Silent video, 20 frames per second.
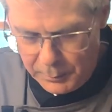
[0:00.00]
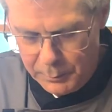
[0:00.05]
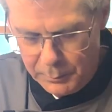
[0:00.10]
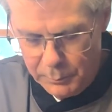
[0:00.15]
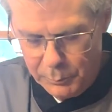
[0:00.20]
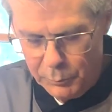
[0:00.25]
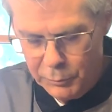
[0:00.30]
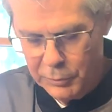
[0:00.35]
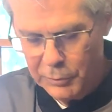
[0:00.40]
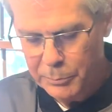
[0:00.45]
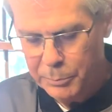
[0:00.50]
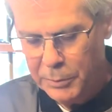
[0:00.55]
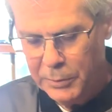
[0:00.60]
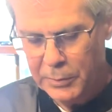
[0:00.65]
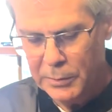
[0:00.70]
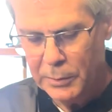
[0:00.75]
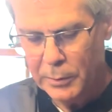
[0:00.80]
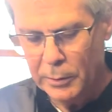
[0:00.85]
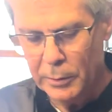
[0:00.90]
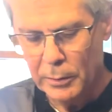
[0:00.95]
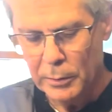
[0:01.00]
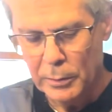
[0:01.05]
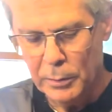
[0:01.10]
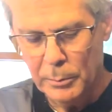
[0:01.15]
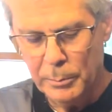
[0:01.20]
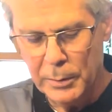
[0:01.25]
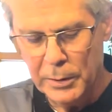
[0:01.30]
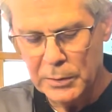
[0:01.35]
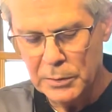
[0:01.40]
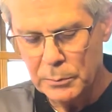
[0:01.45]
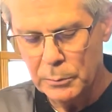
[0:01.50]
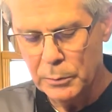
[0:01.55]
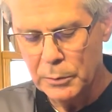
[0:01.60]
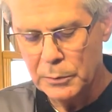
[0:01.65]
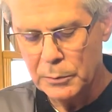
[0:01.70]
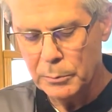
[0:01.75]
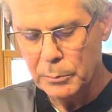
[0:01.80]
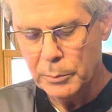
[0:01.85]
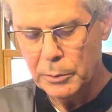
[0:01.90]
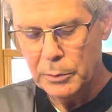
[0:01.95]
And we'll just piece together the best
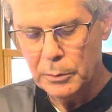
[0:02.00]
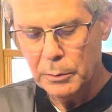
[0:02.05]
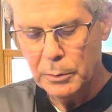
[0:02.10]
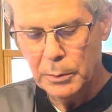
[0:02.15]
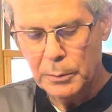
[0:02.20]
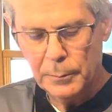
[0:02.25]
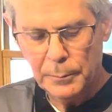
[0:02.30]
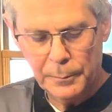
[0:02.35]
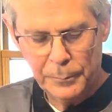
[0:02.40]
ones when we do it.